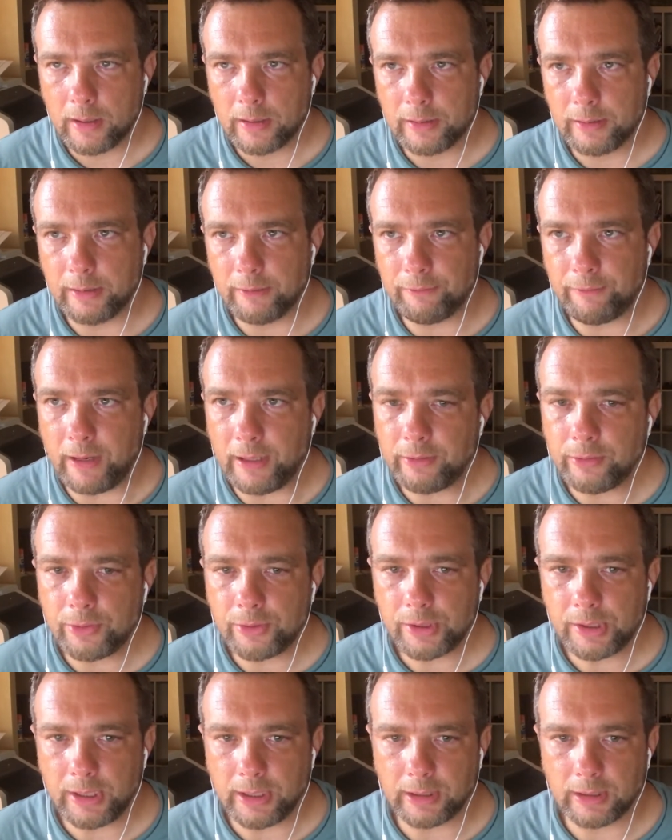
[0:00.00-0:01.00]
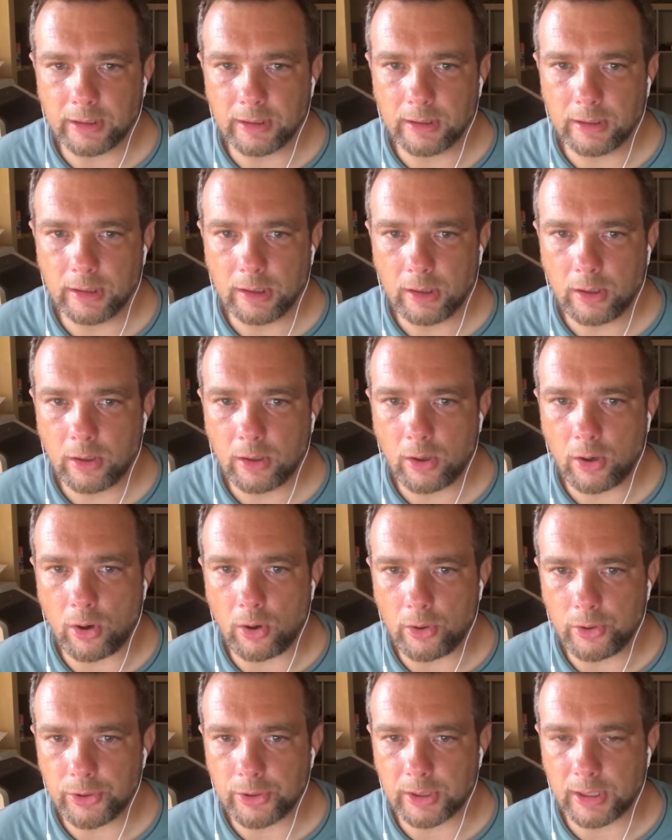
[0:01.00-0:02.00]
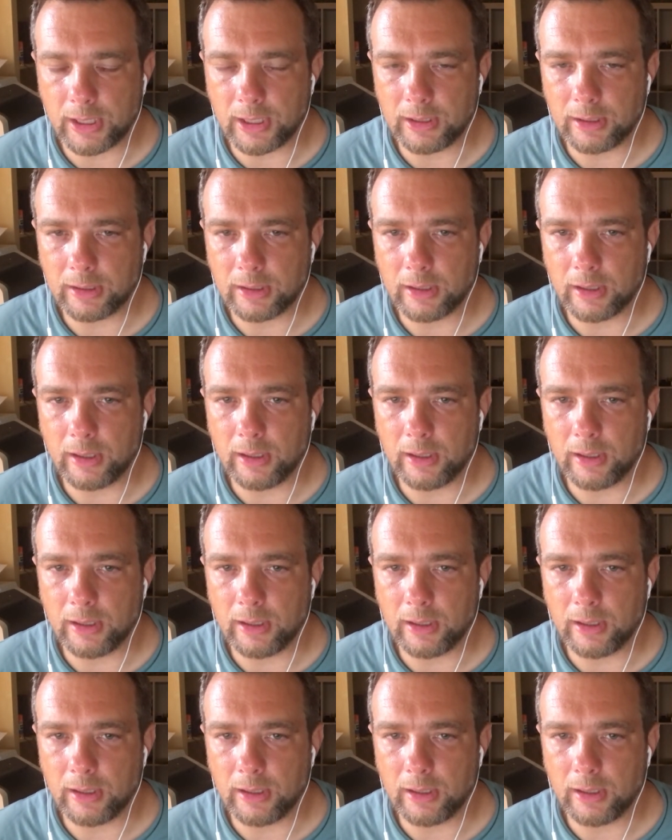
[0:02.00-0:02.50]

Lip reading: The factors that cause and